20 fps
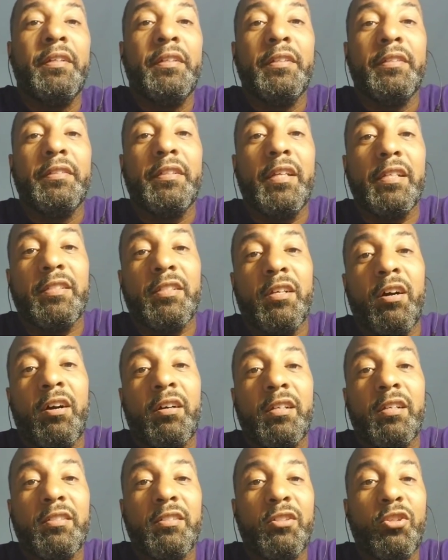that's on
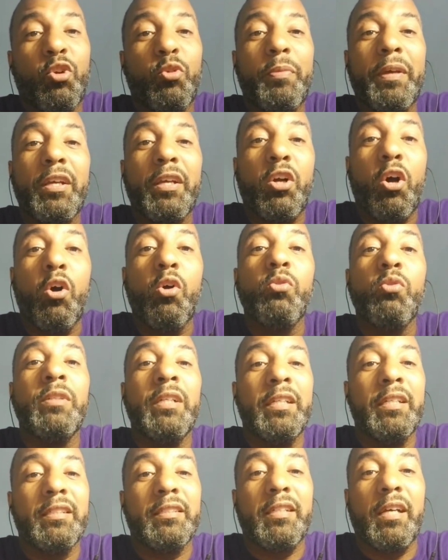because it's a little bit cold in
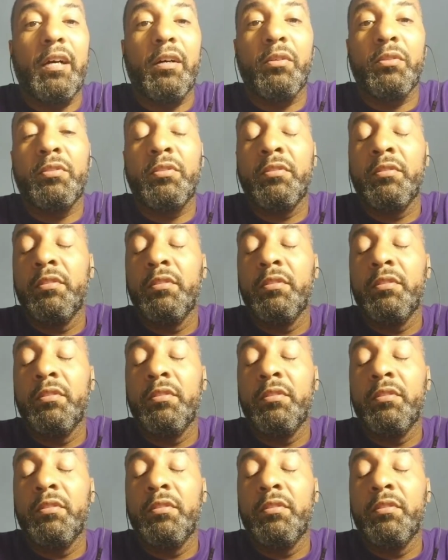this house.